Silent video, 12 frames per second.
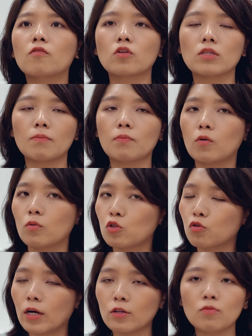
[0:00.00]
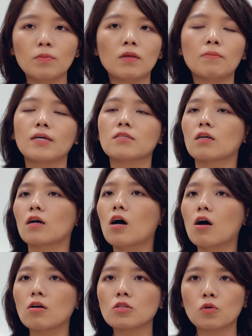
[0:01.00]
For example, we try to minimize the
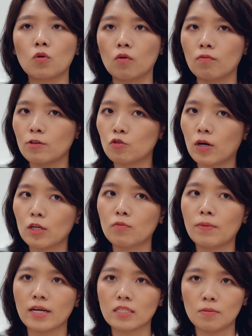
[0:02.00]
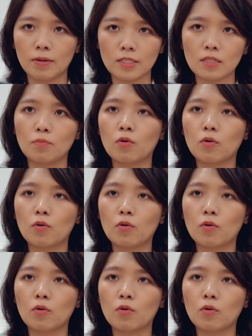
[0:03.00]
cost or we try to maximize the